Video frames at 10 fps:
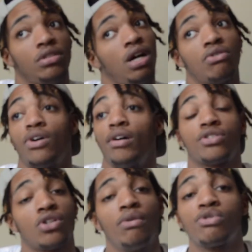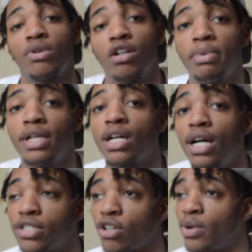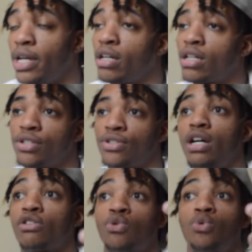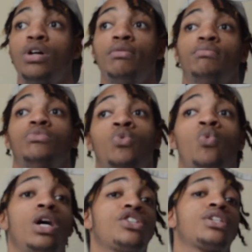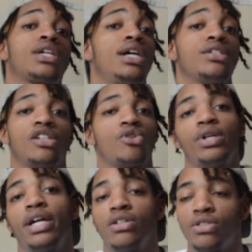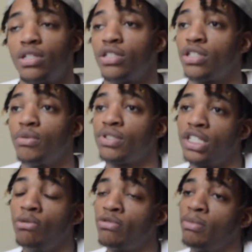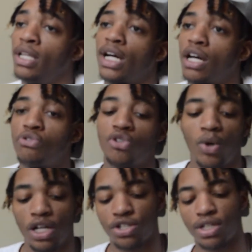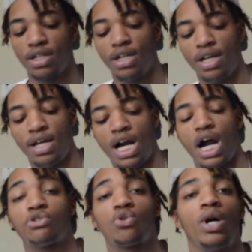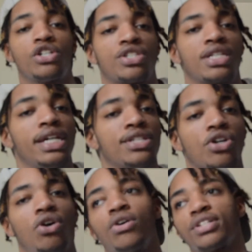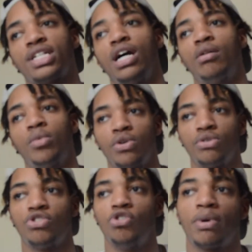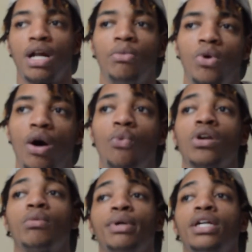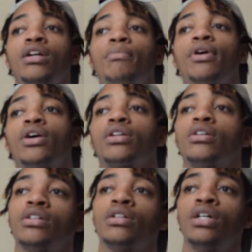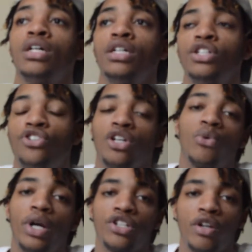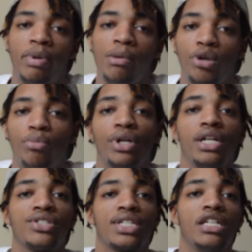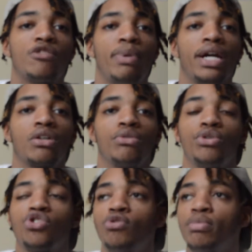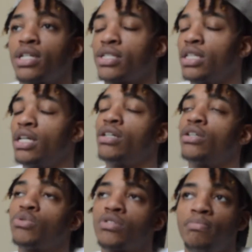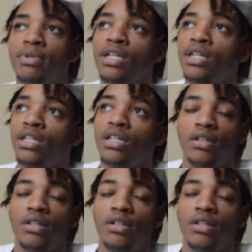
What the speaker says: I don't know, I just always wanted to be a content creator because I grew up watching content creators and that shit was dope to me. Like, I used to watch skits all the time on YouTube, and I wanna be a part of the generation of people to bring skits back on YouTube, because they used to be